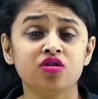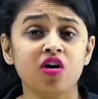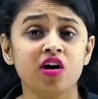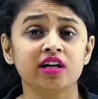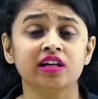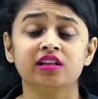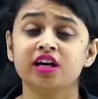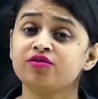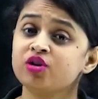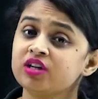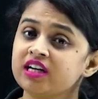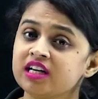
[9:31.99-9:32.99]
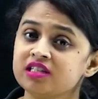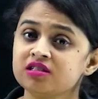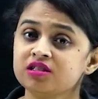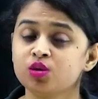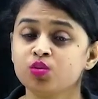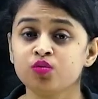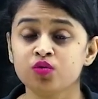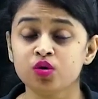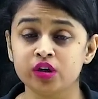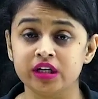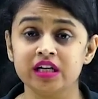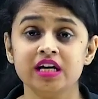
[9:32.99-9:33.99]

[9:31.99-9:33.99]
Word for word: caught, and therefore he entered the wood,